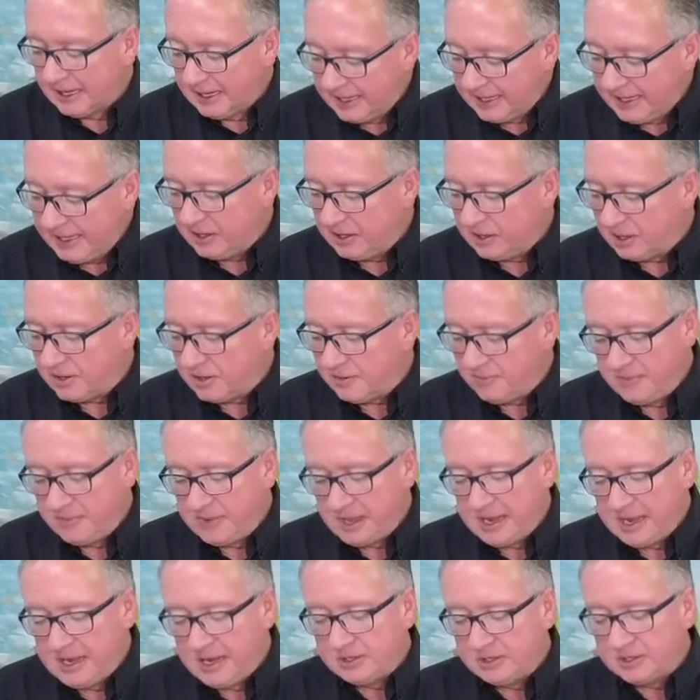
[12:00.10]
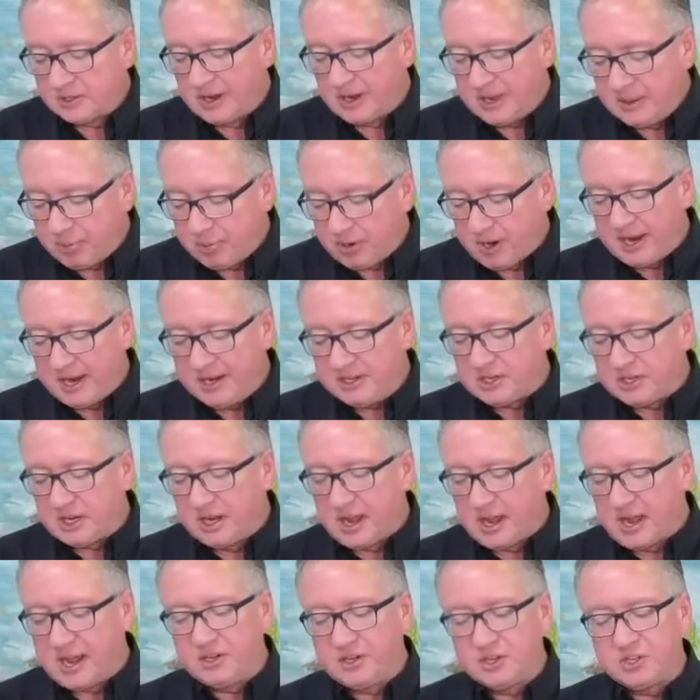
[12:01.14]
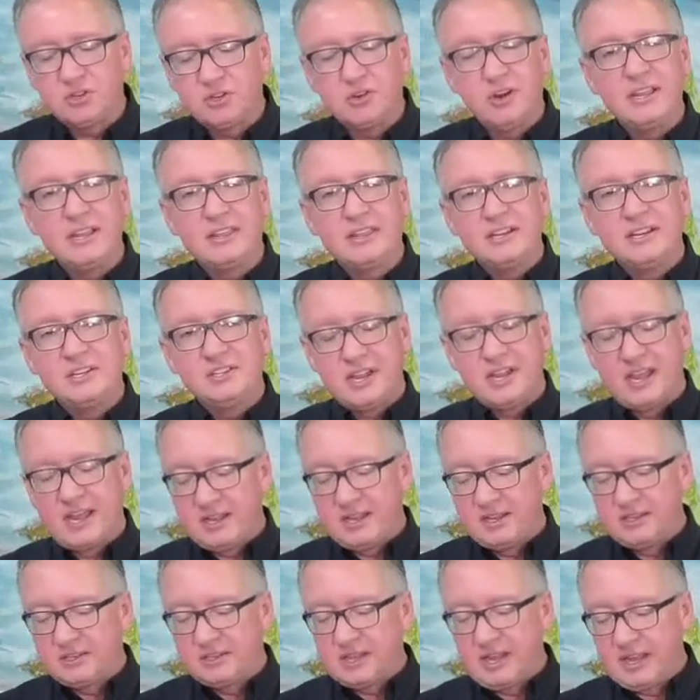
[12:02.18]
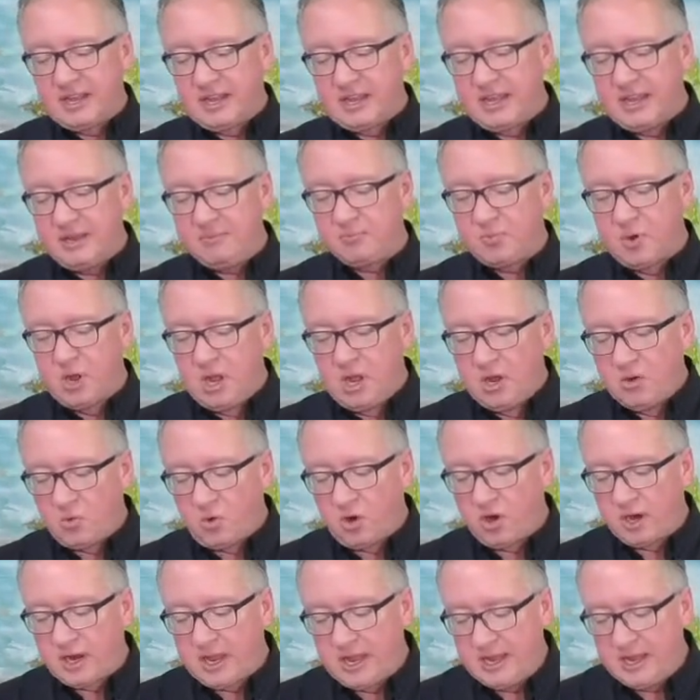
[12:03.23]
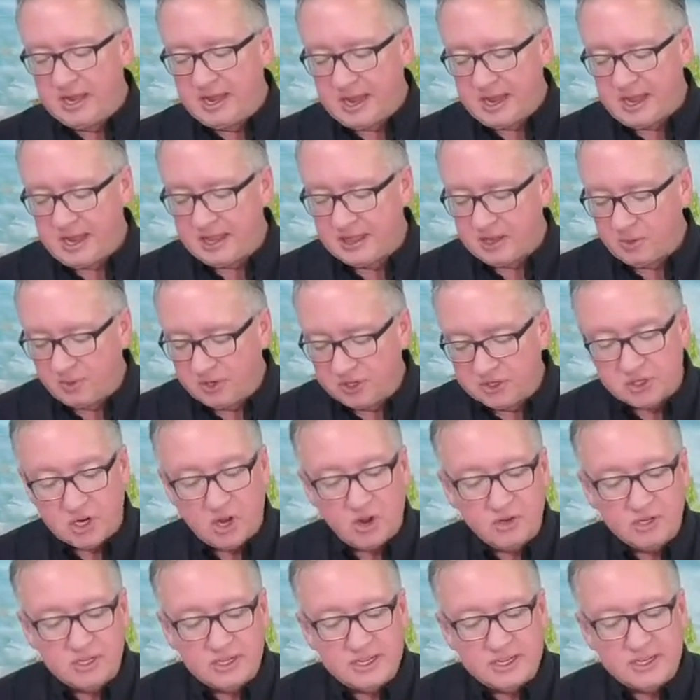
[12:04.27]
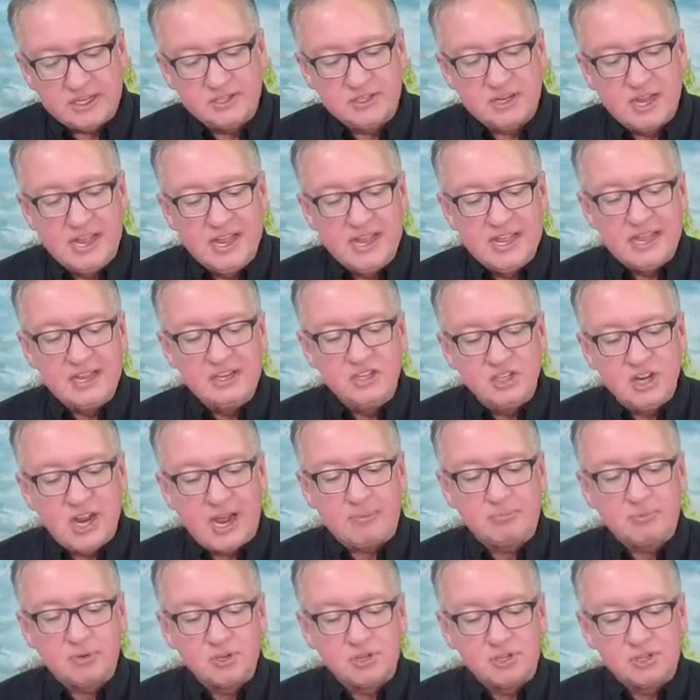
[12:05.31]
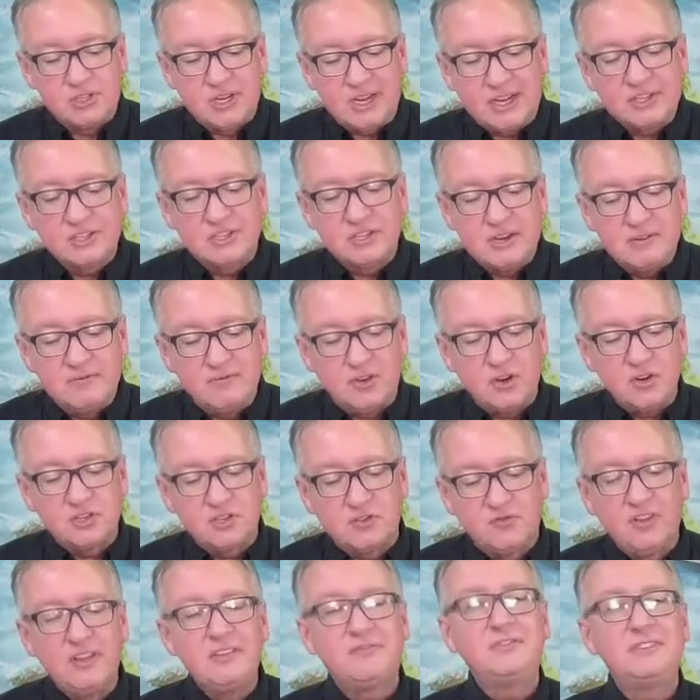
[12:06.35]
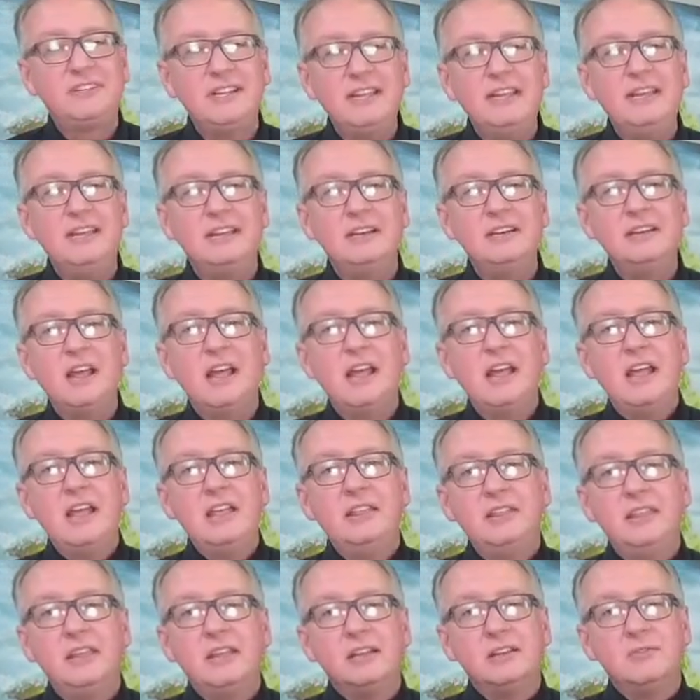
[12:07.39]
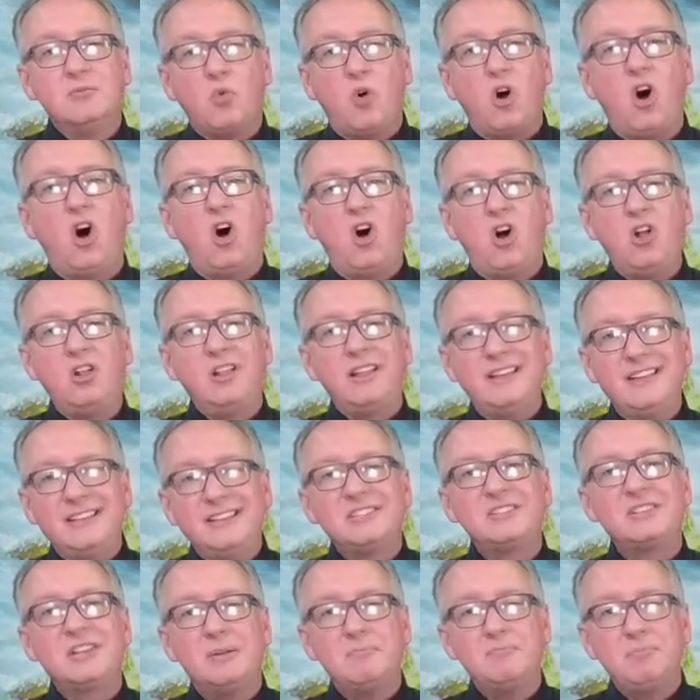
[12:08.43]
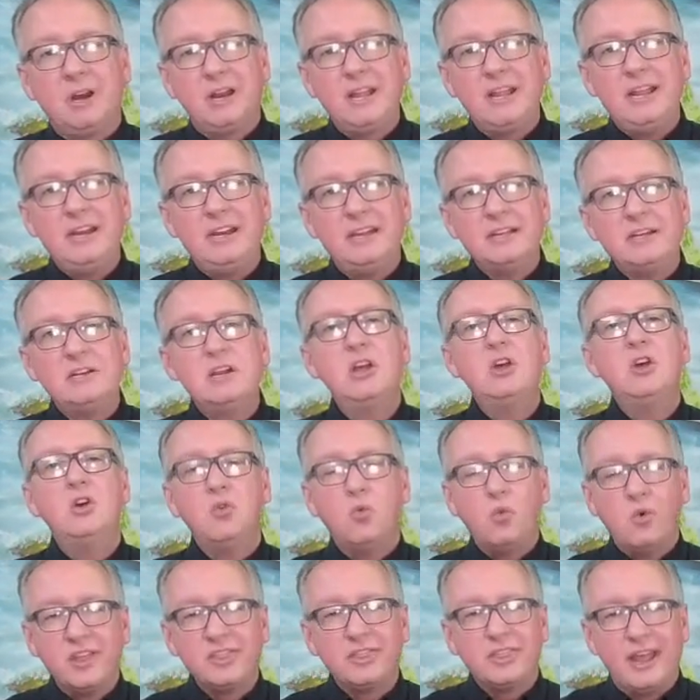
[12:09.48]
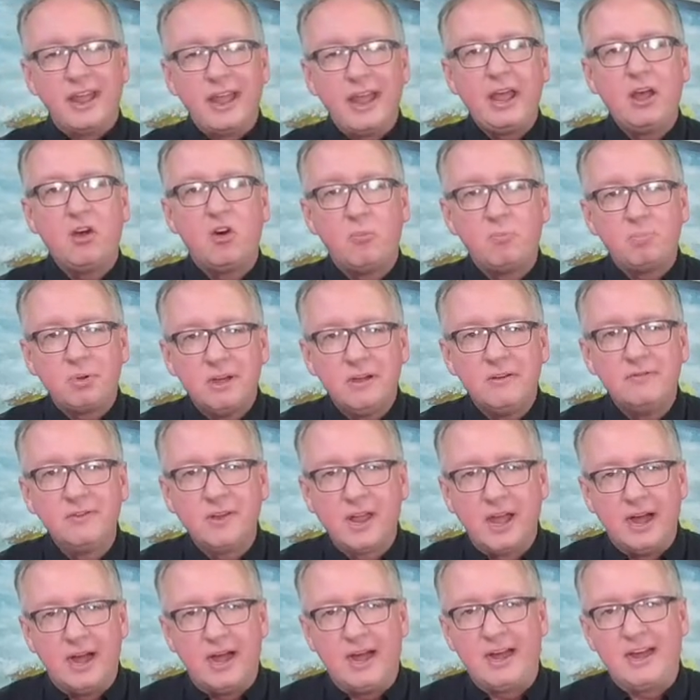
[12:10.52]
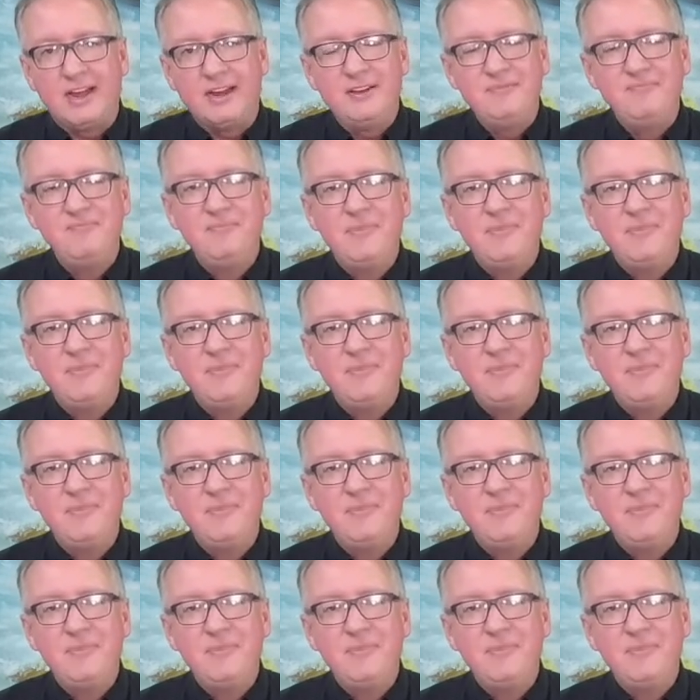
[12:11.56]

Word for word: leader. So he prays to God to strengthen his hands. They keep working, and the result is in chapter 6 and verse 15, the wall is completed with the help of God.